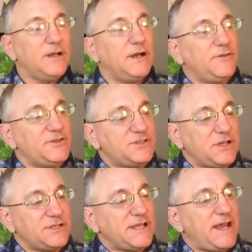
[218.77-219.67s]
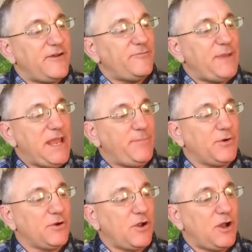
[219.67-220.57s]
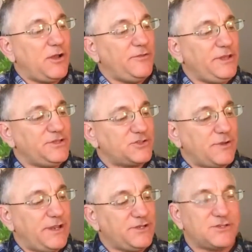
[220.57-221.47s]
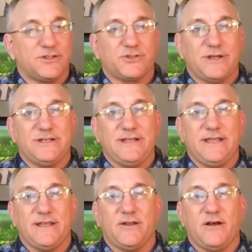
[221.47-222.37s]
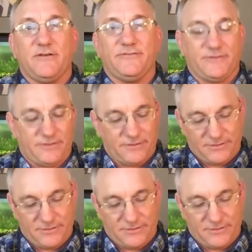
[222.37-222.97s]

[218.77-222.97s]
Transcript: Uh, this does have paper on the strings, so let's go ahead and take that off.